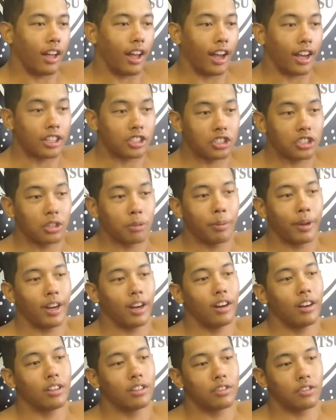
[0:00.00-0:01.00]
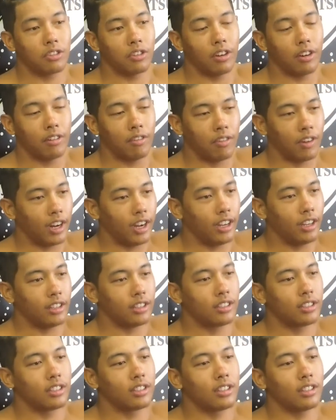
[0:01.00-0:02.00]
Ask your parents for
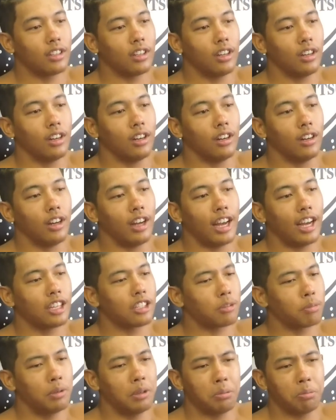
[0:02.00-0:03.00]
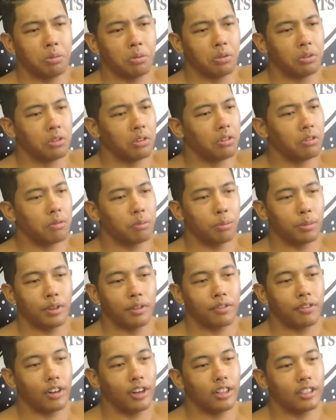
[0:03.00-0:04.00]
advice. Ask people. Don't be
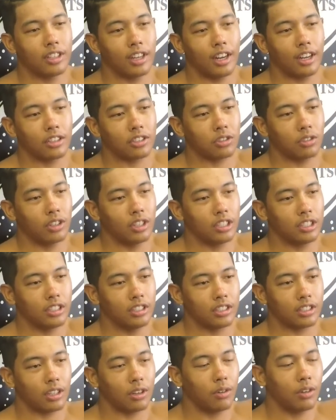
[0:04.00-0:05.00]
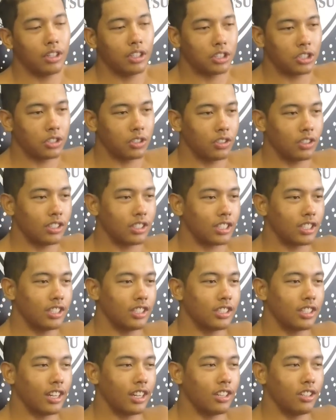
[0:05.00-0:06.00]
afraid to ask questions. I want to show these
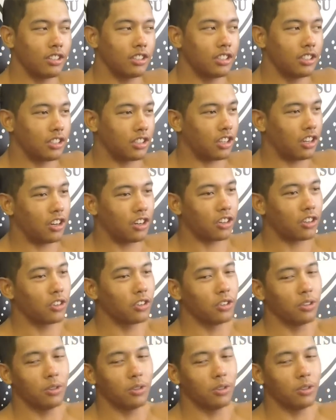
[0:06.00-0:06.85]
kids that you can conquer